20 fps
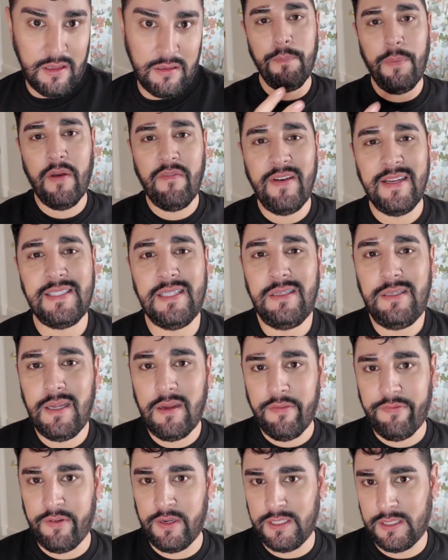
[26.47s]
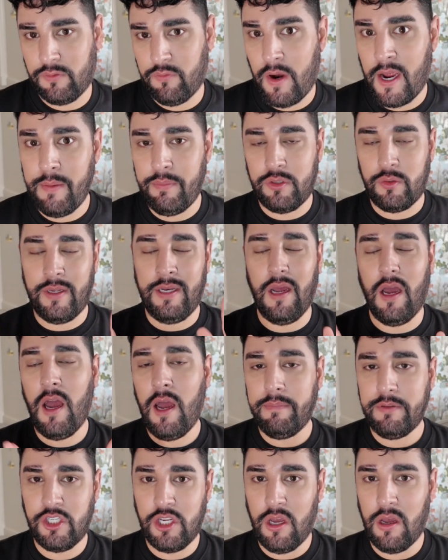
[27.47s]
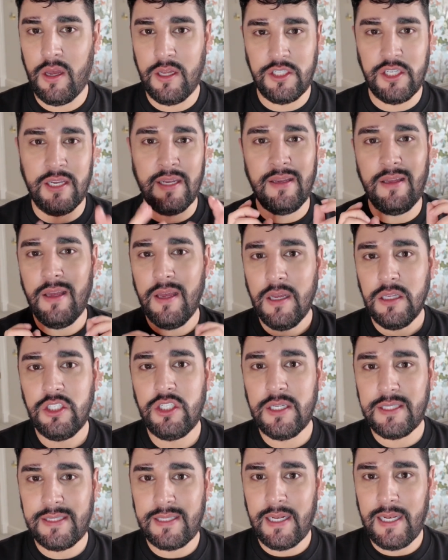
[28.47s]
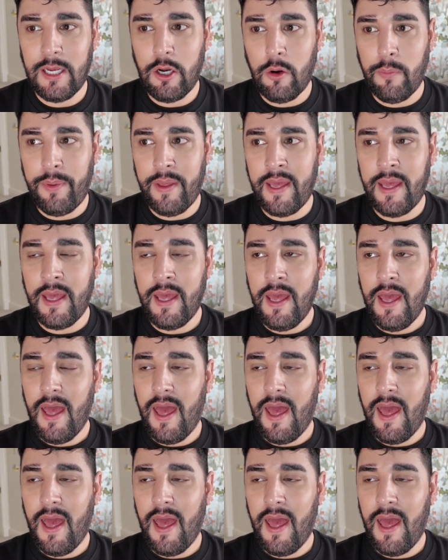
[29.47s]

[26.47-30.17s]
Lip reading: But there's a difference, right, between upcharging just a little bit